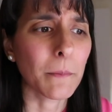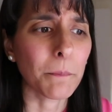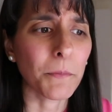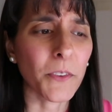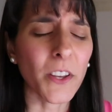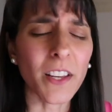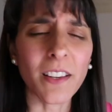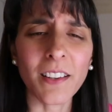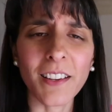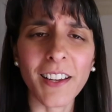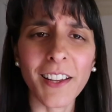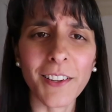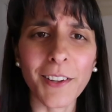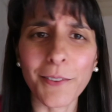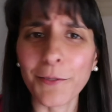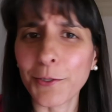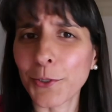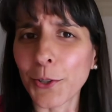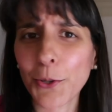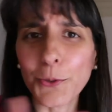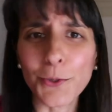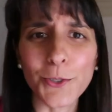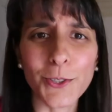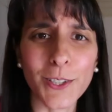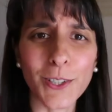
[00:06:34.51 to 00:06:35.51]
yeah, I've
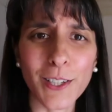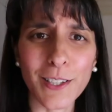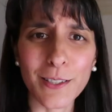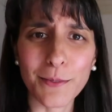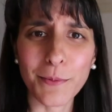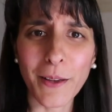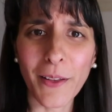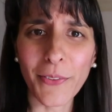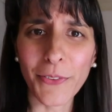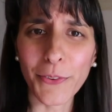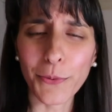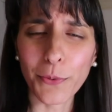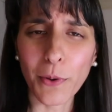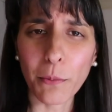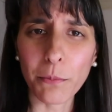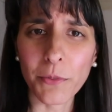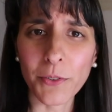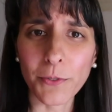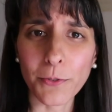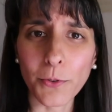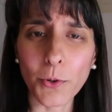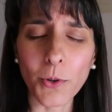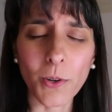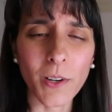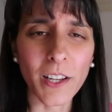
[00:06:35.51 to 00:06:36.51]
told you guys about this one
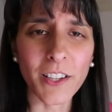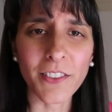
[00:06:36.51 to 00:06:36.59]
before.